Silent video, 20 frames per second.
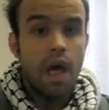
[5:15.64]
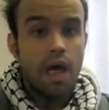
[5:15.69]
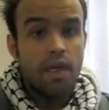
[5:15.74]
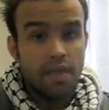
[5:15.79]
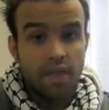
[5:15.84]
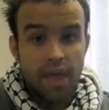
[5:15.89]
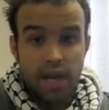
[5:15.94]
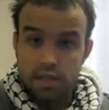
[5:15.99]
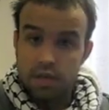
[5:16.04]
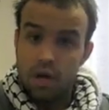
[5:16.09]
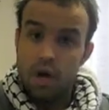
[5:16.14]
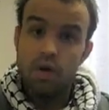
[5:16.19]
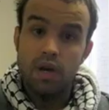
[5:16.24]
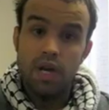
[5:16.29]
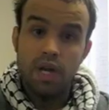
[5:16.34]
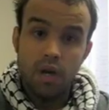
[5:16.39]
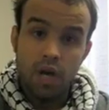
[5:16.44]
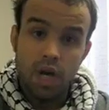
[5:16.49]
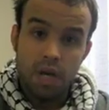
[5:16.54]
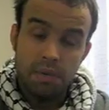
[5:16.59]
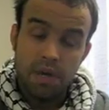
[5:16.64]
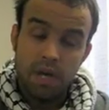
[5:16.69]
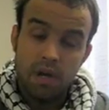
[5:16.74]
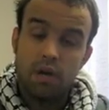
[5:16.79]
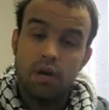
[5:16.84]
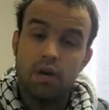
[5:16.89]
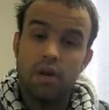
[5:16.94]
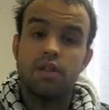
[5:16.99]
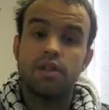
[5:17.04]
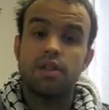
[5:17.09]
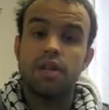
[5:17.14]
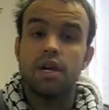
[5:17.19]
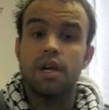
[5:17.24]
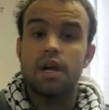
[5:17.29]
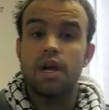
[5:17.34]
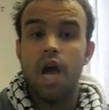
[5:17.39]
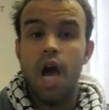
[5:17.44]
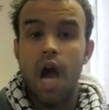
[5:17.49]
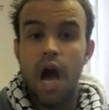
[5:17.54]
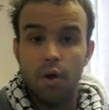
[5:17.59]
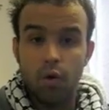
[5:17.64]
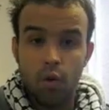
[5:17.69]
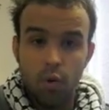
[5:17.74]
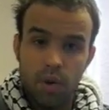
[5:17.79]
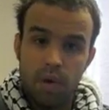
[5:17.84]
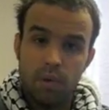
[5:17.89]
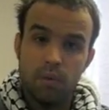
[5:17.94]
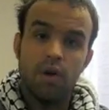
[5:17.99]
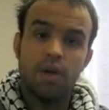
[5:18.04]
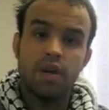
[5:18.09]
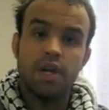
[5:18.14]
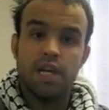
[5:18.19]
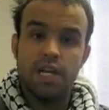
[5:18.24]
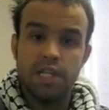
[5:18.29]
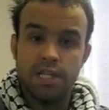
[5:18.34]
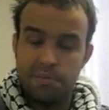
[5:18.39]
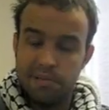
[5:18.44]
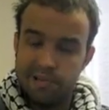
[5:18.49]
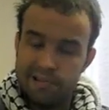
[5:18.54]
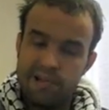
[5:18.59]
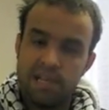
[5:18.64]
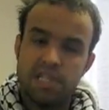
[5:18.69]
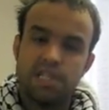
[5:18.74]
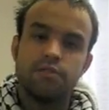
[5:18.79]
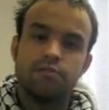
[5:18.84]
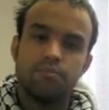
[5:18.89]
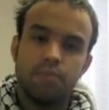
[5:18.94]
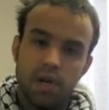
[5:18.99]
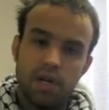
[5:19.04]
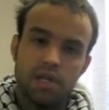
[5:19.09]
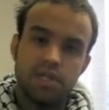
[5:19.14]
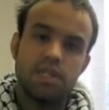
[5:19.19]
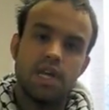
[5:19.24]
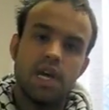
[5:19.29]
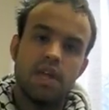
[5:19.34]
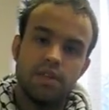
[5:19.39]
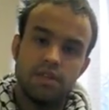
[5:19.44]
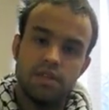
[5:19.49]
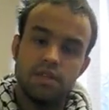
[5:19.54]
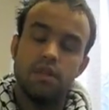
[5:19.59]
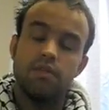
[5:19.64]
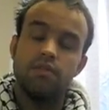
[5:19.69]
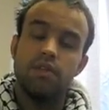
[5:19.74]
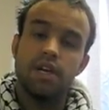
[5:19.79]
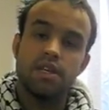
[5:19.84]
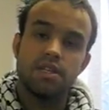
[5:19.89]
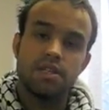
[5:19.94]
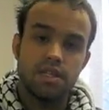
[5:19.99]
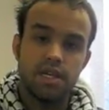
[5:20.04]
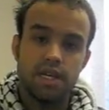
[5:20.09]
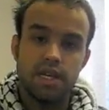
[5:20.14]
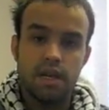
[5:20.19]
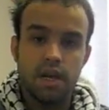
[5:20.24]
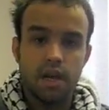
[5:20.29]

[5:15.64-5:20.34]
then that's only going to be a good thing, and all we want is progressive policy at this university.